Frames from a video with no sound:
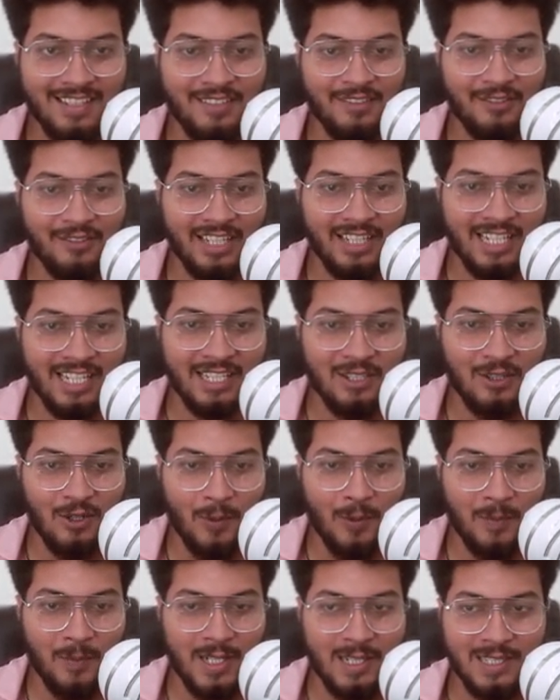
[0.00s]
we can
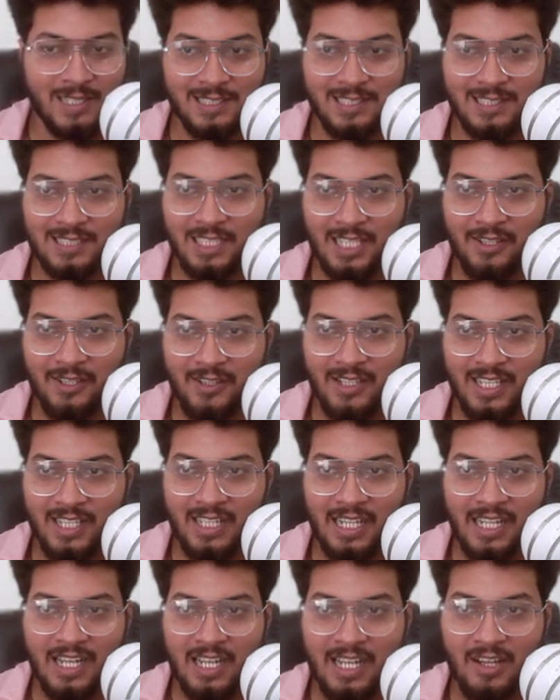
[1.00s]
operate this TV.
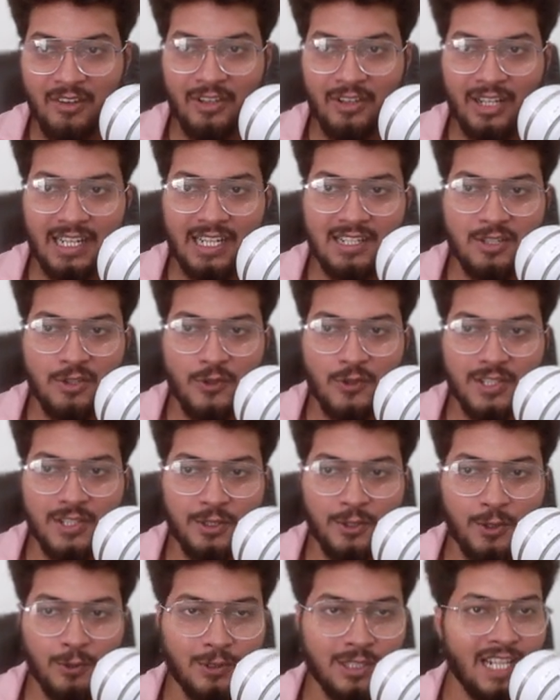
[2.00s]
We can
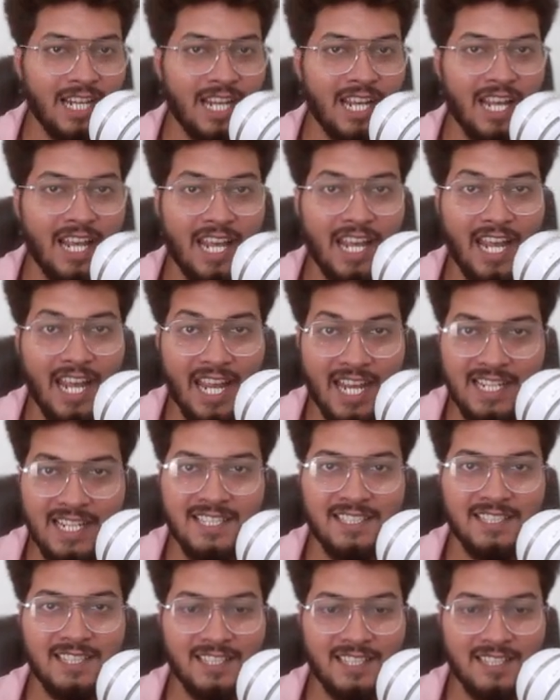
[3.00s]
switch to the
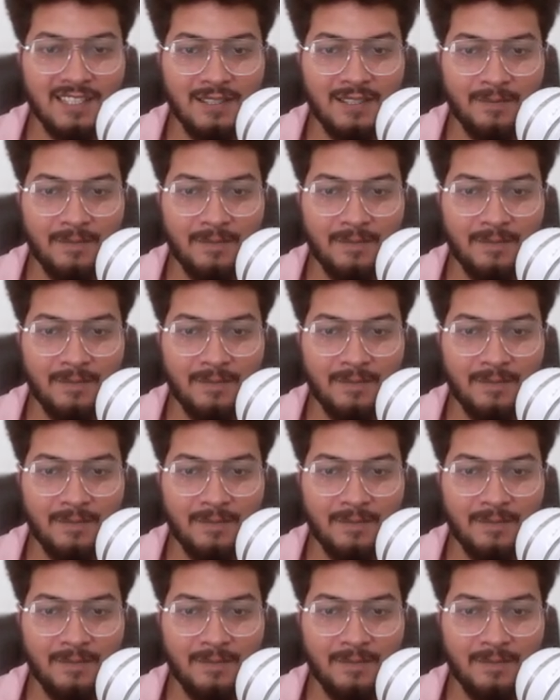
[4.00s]
any channel.